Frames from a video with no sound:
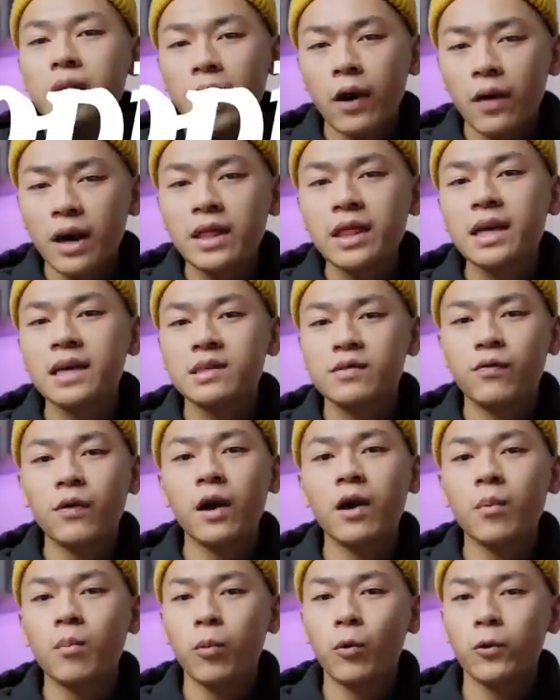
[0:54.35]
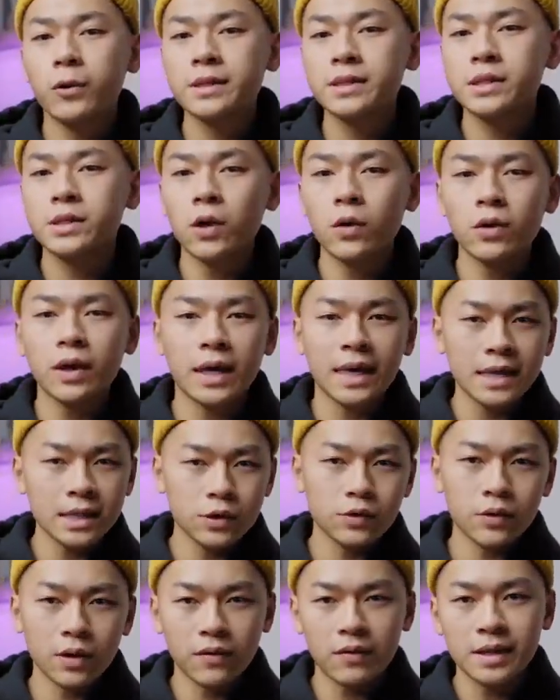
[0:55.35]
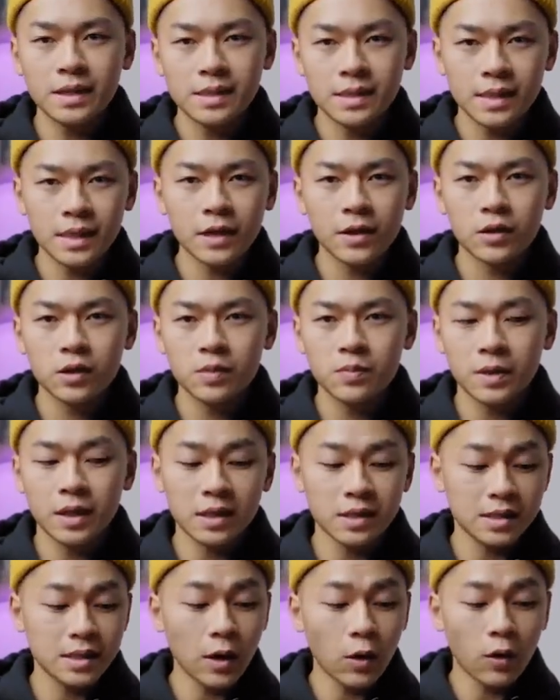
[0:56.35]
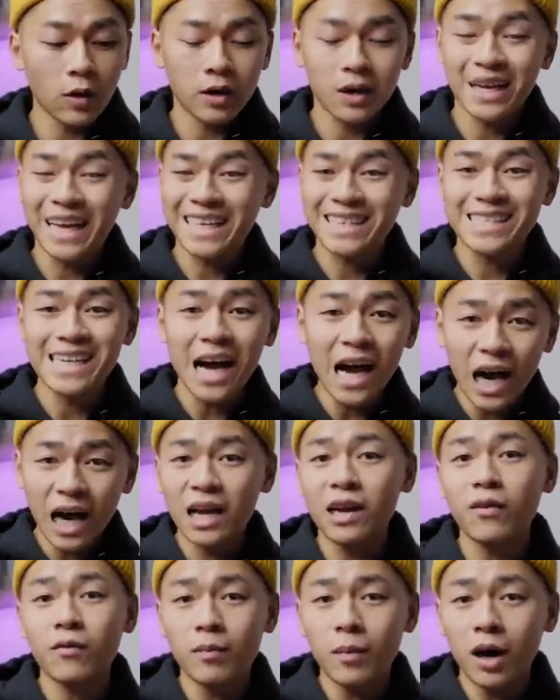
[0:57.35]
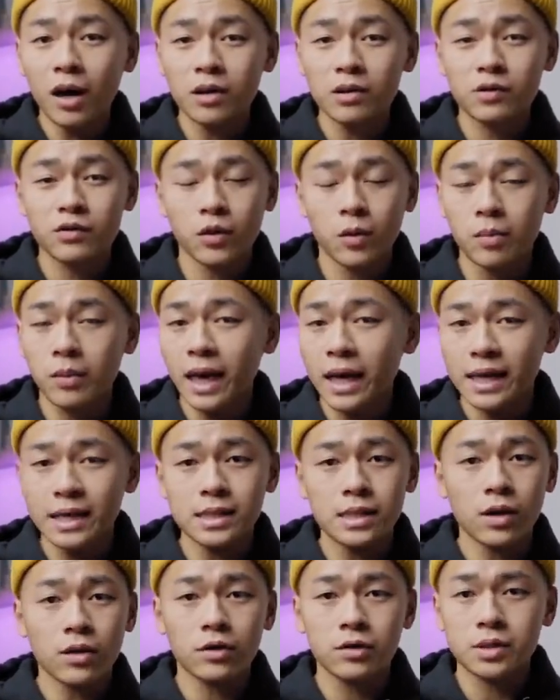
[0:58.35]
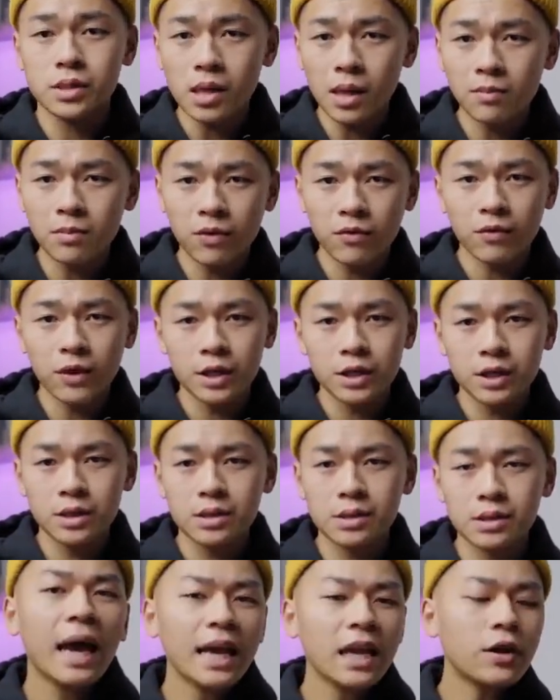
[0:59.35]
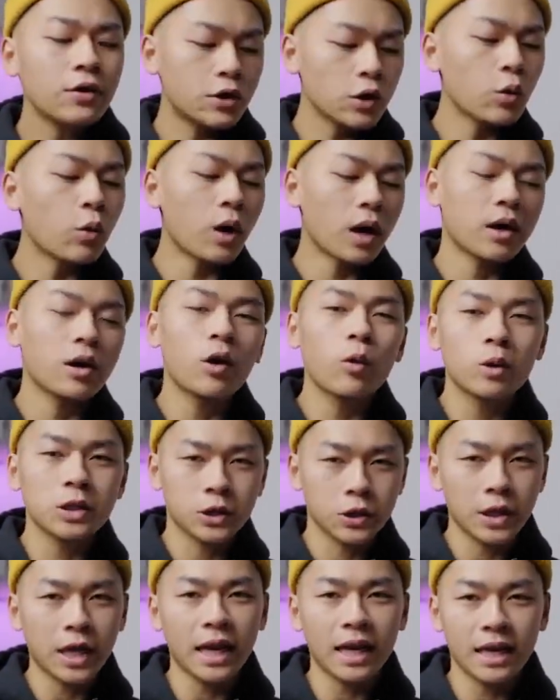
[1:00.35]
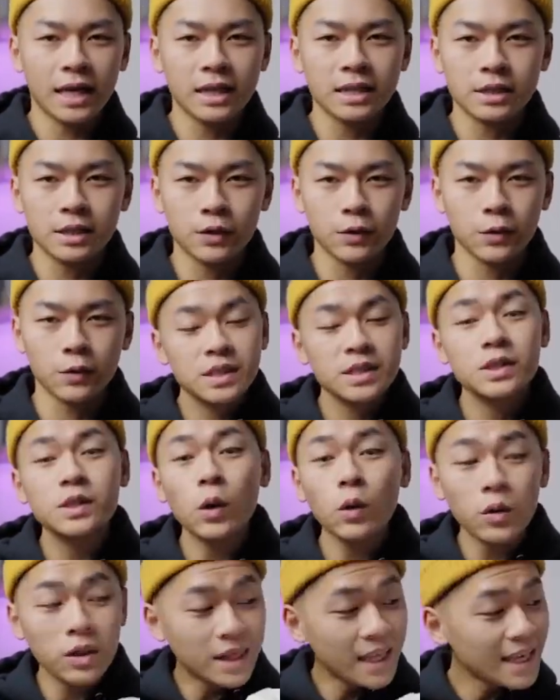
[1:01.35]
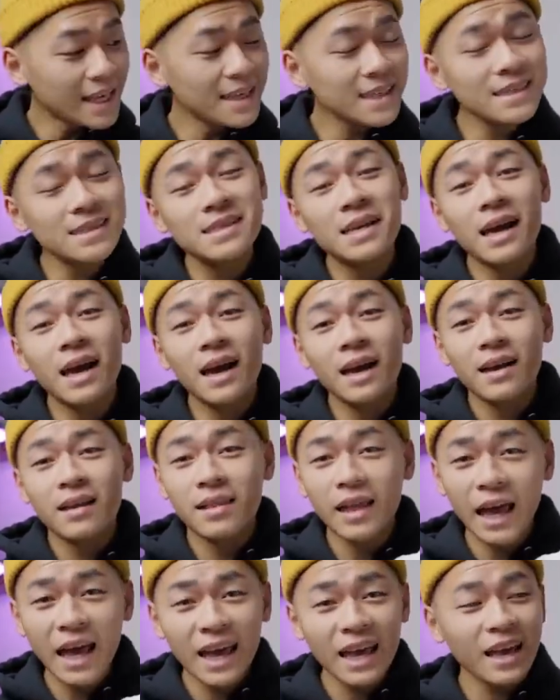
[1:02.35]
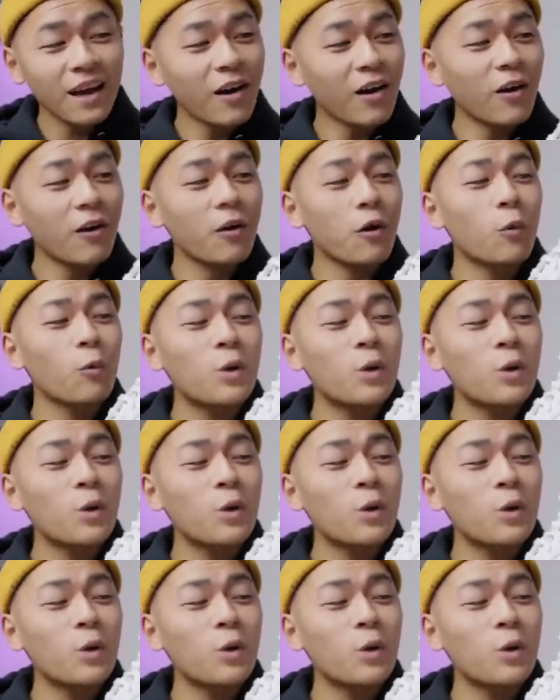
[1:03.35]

Now I think it's very important to know the history of these sneakers because there are a ton of models from Nike's other subdivisions, and you do want to know what you're getting into. So they are